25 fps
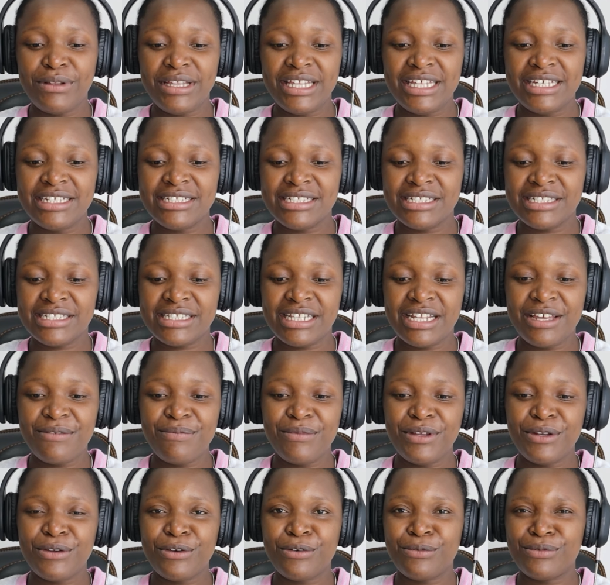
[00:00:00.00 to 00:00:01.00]
Please
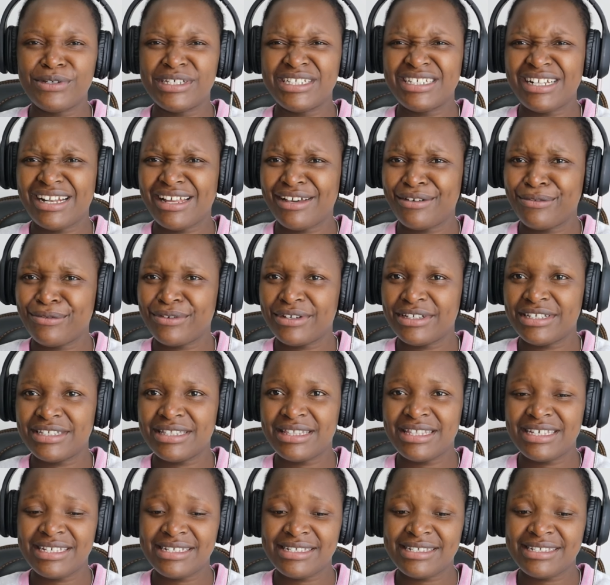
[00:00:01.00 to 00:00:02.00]
let me know which language
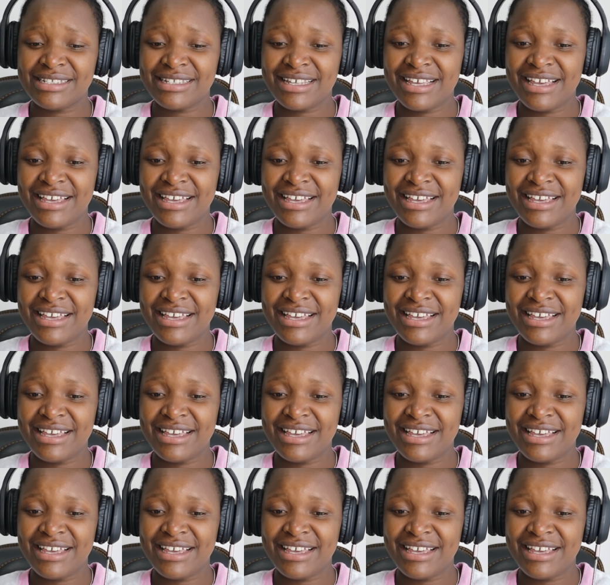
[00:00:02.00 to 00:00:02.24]
this